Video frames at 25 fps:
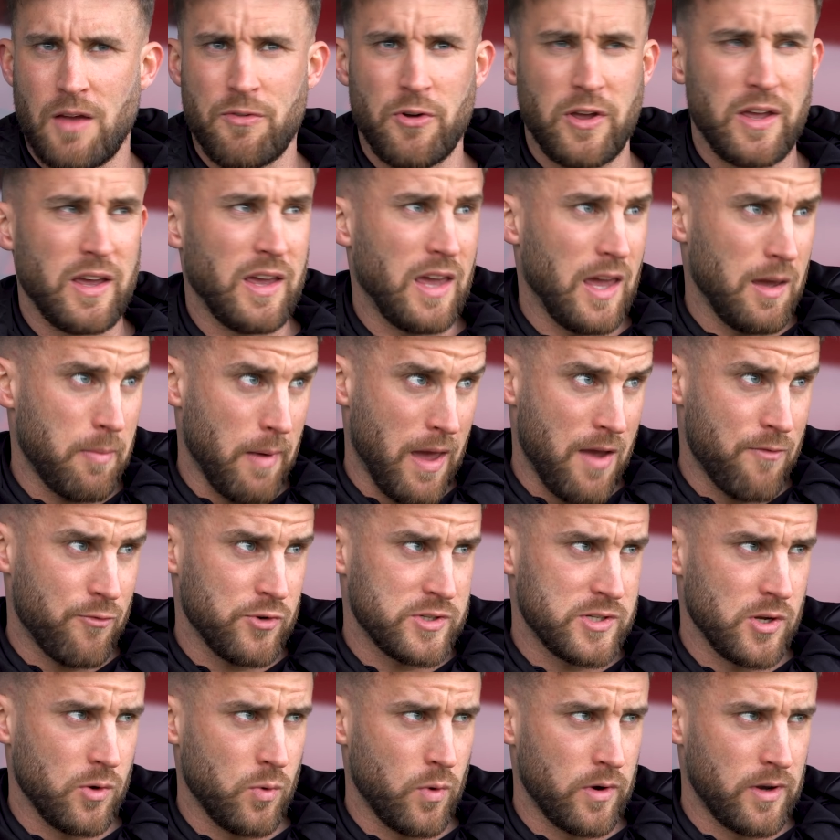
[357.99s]
If I can keep every
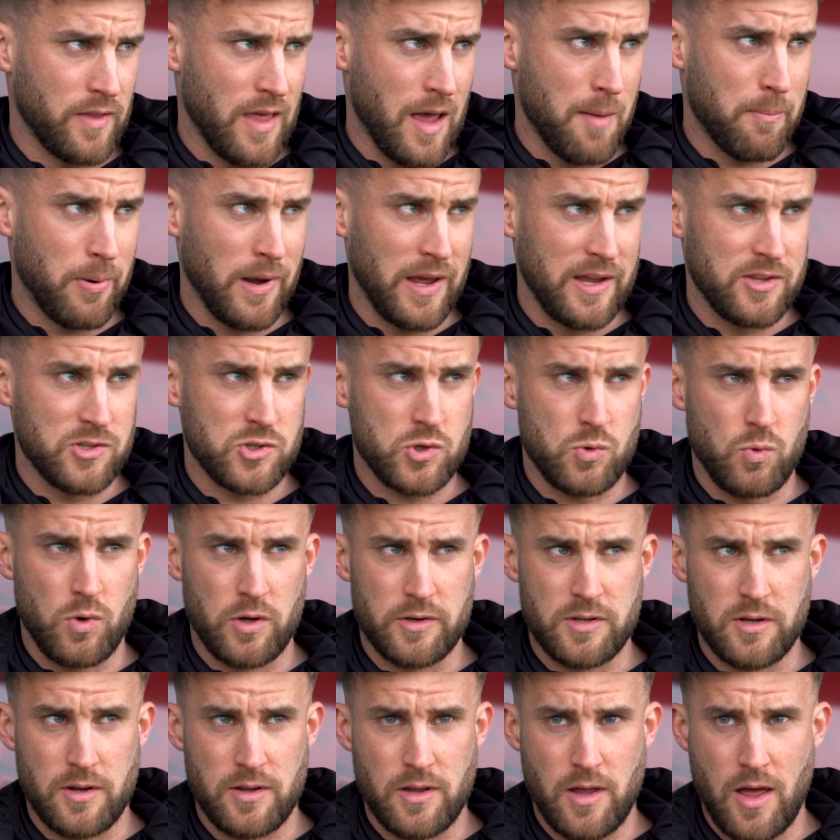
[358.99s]
single one of that playing
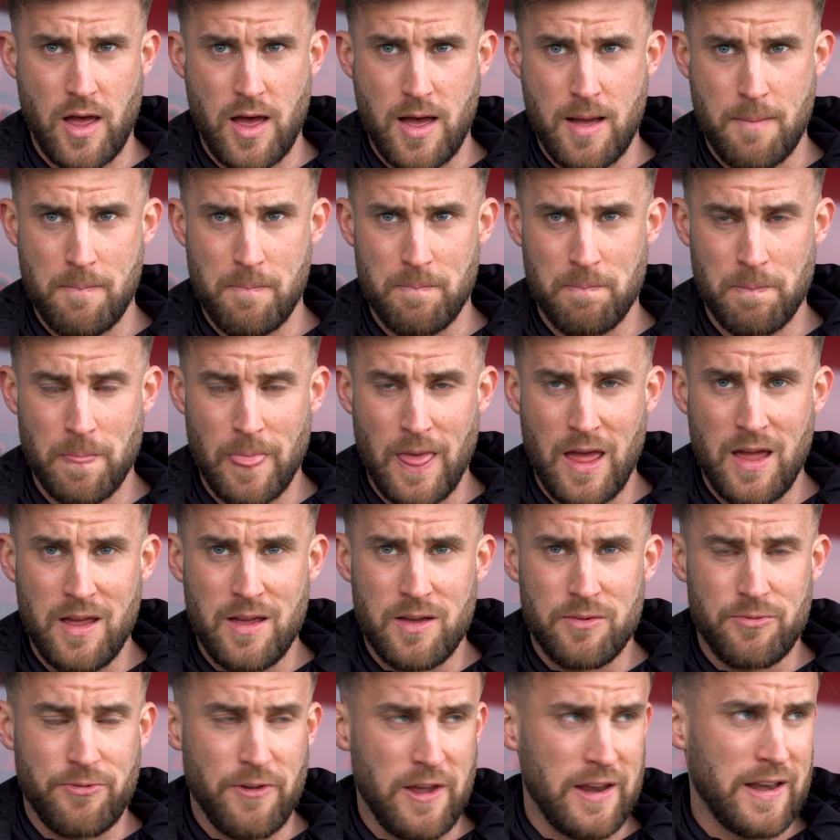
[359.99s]
squad um,
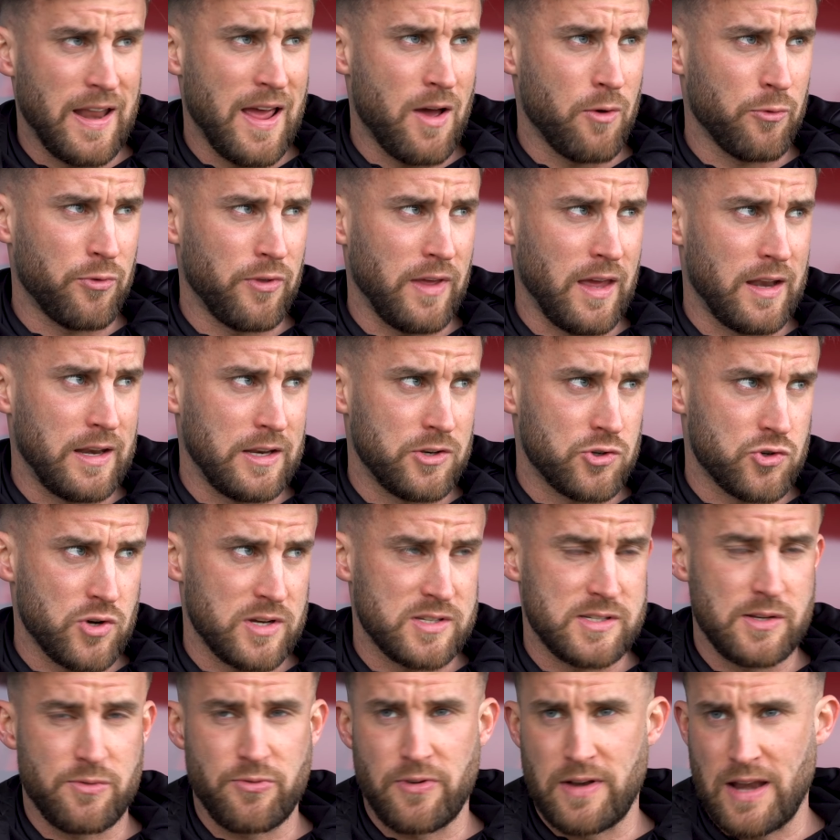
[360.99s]
fit and healthy and
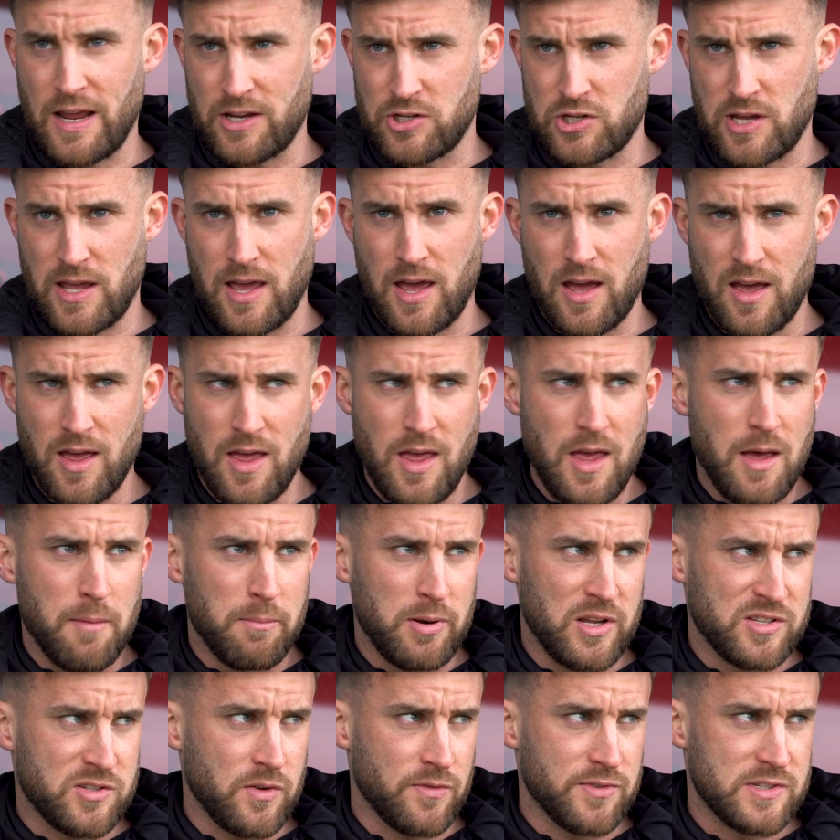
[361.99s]
interested for next year,
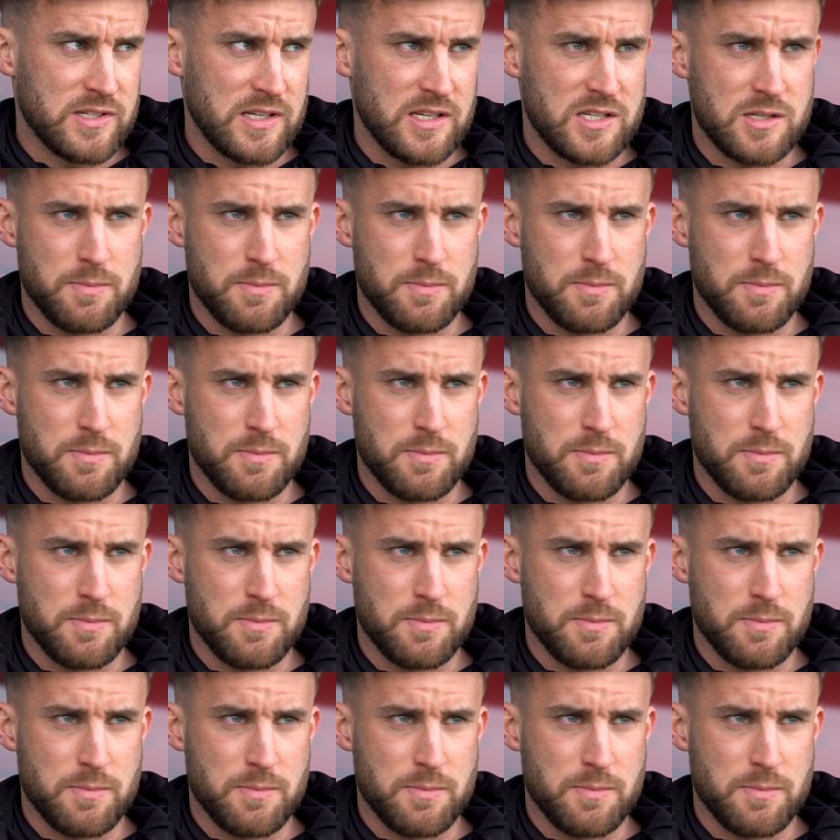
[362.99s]
plus obviously